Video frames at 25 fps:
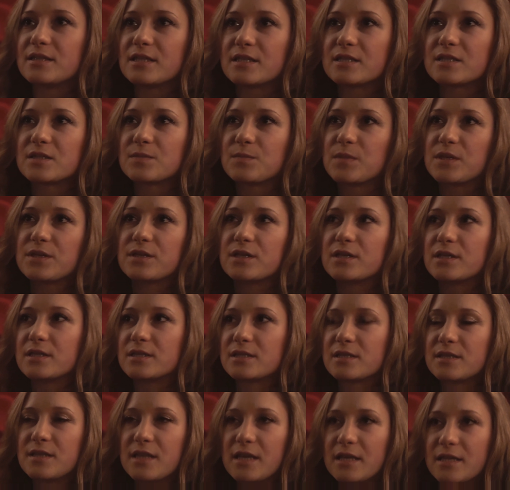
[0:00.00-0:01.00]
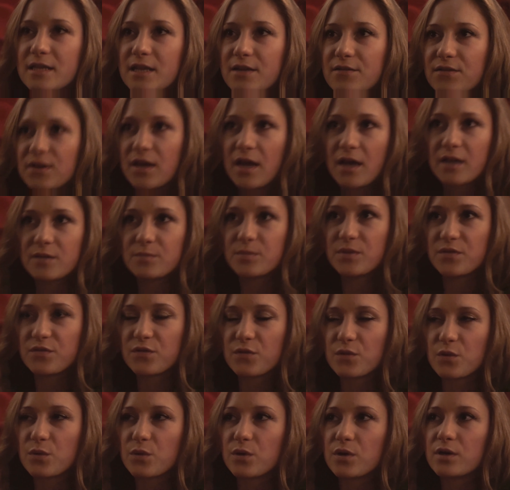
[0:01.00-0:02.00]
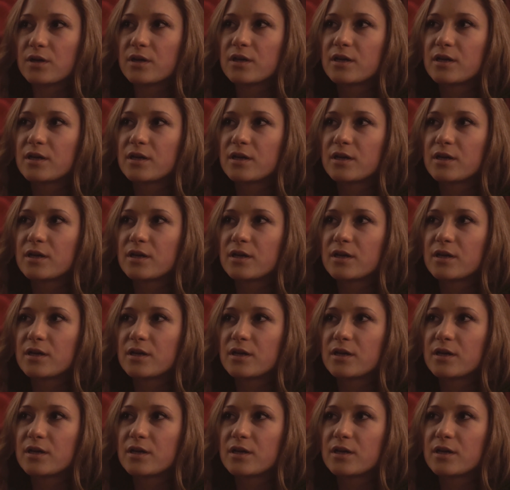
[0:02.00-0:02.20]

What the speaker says: experience they never had before.